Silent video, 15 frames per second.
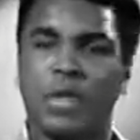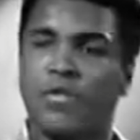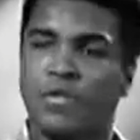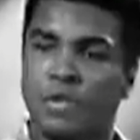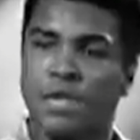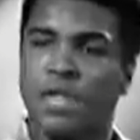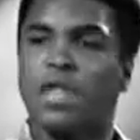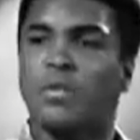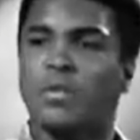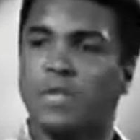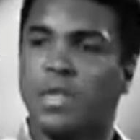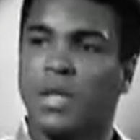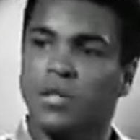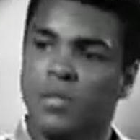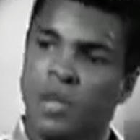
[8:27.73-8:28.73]
clean up
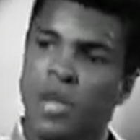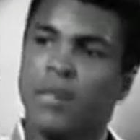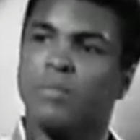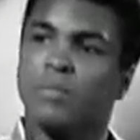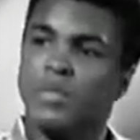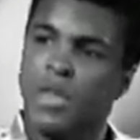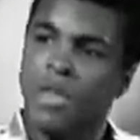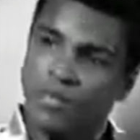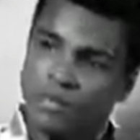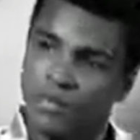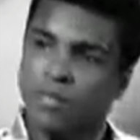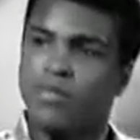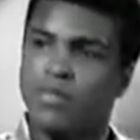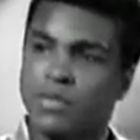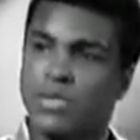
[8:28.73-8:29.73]
self, help self, do for
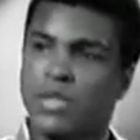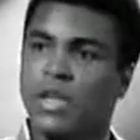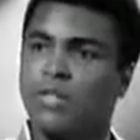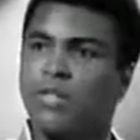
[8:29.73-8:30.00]
self.